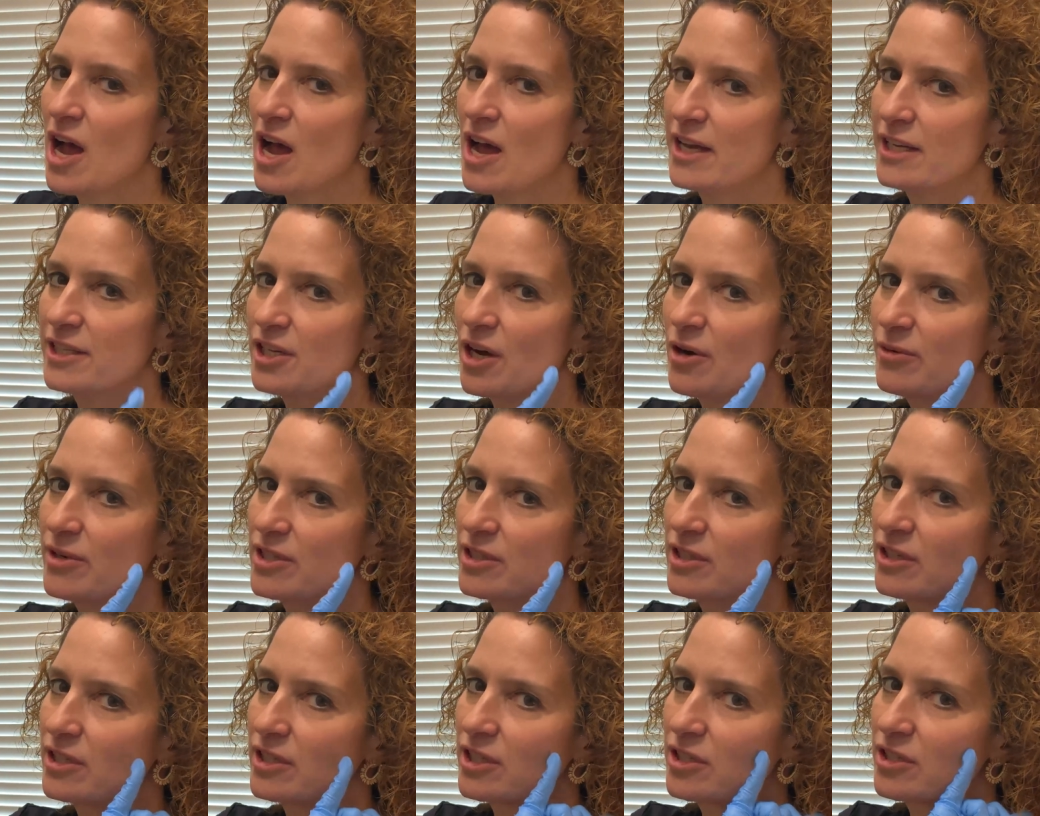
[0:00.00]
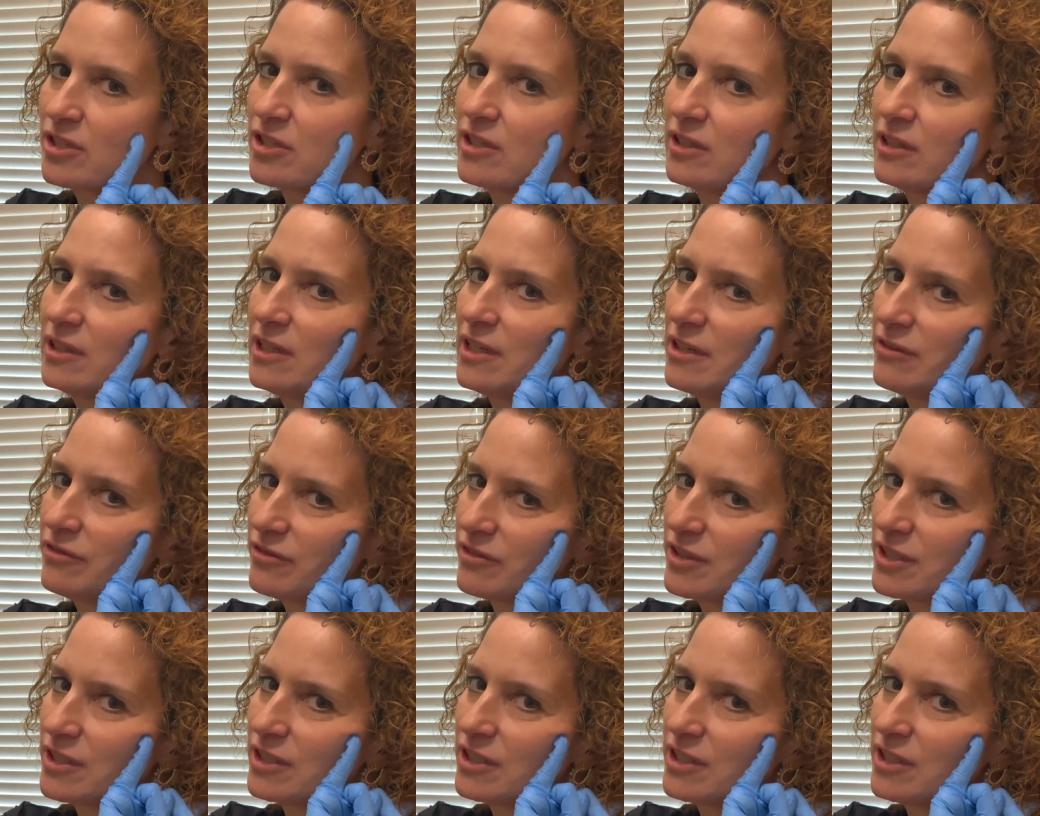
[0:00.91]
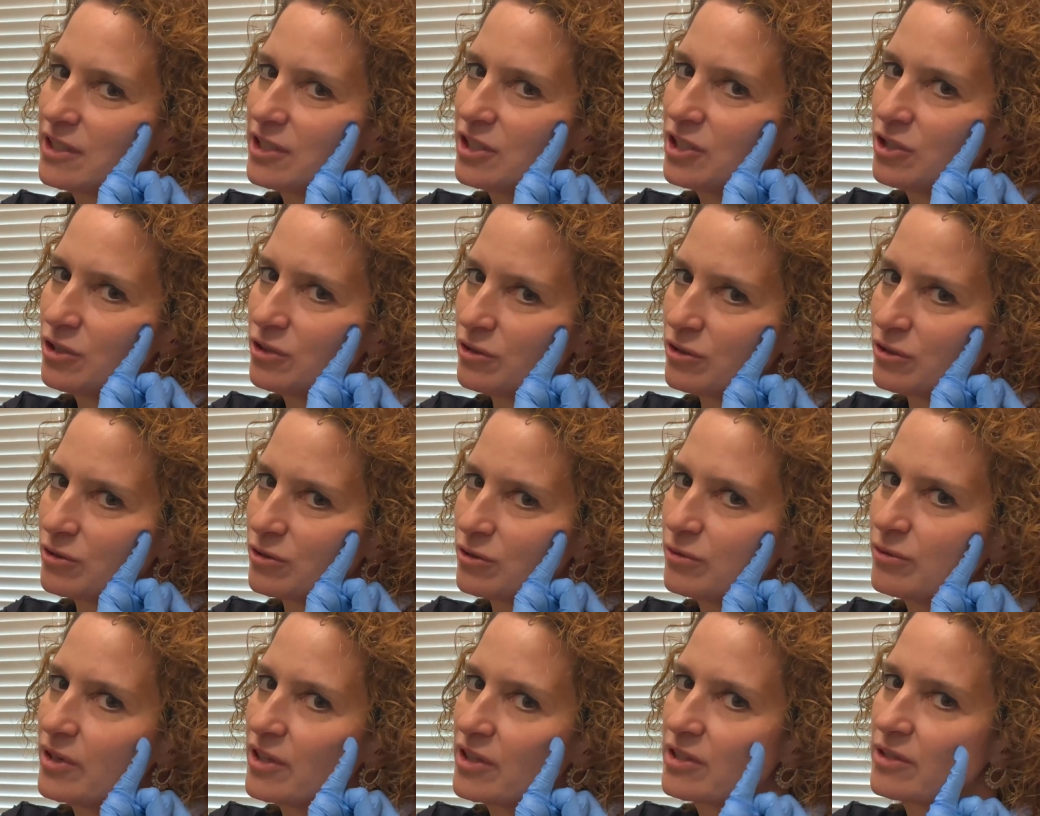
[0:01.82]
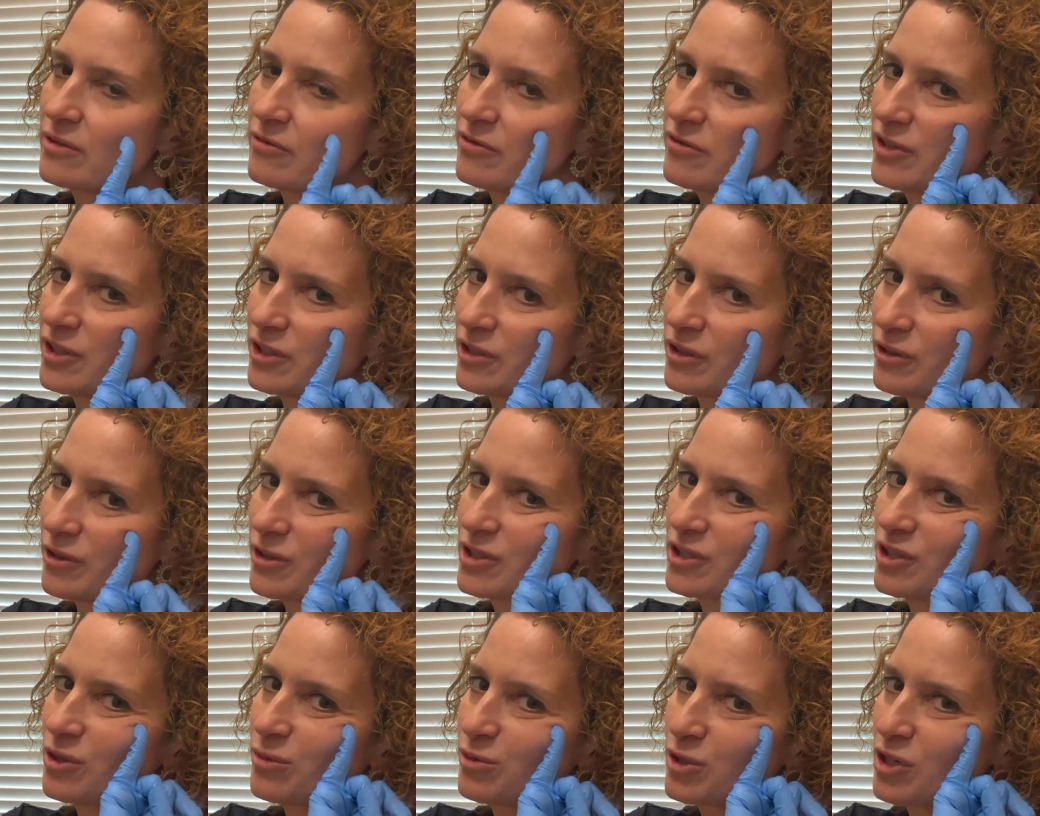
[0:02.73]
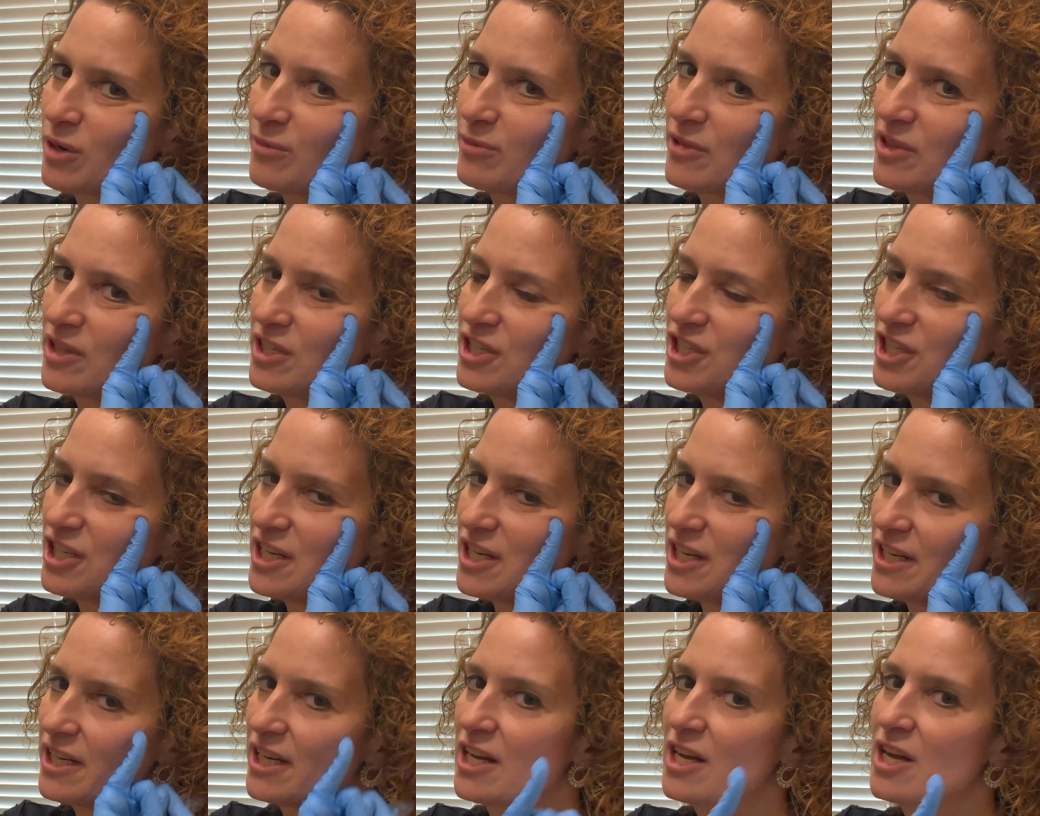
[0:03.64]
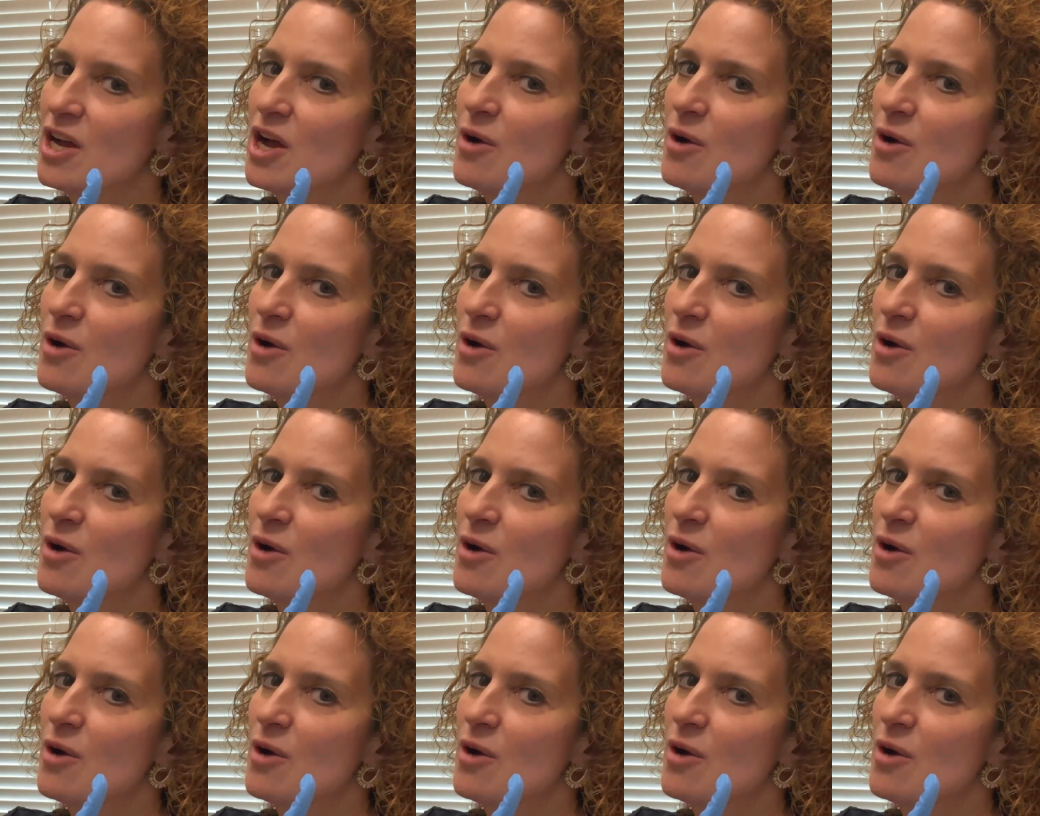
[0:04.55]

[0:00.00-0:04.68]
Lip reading: It's always good to lift too with some filler or Sculptra up in the cheek,